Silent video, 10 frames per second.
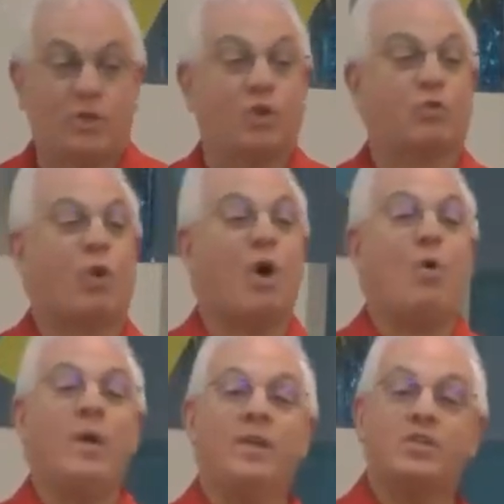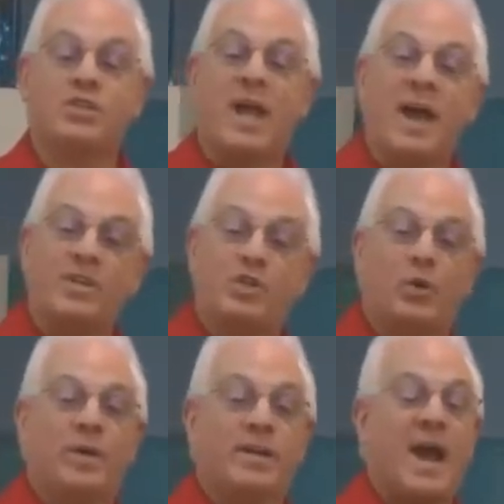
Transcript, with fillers: to grow in stature and